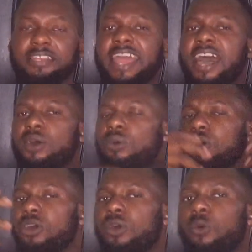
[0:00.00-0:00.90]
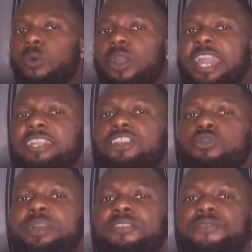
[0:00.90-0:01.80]
Now, In the
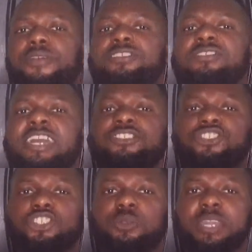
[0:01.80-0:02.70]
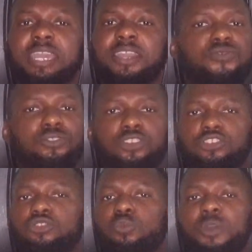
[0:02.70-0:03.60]
21st century,
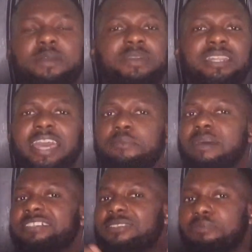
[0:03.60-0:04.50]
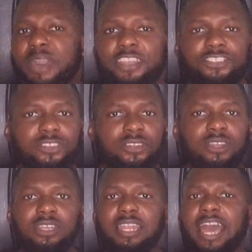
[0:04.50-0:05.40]
due to women
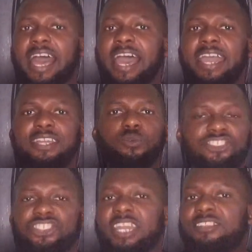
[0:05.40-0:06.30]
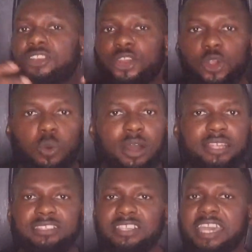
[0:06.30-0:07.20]
emancipation and gender
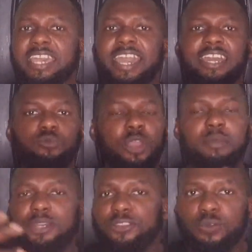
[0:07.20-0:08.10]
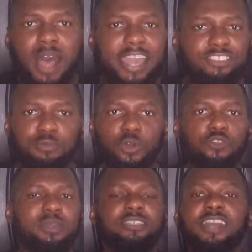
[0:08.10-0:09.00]
equality and women rights
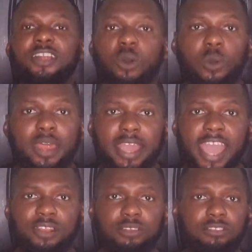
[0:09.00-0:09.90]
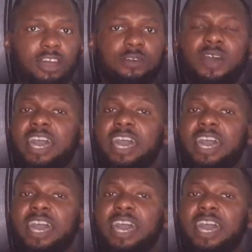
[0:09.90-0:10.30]
movement and all that kind of stuff,